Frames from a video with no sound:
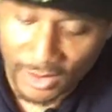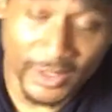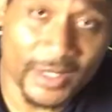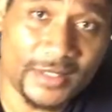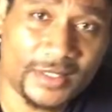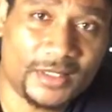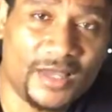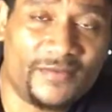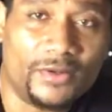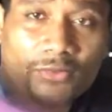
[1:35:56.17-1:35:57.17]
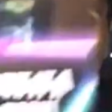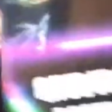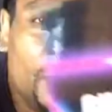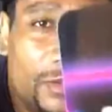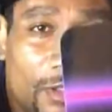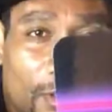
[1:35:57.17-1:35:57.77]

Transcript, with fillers: Okay, and it says give it a rest.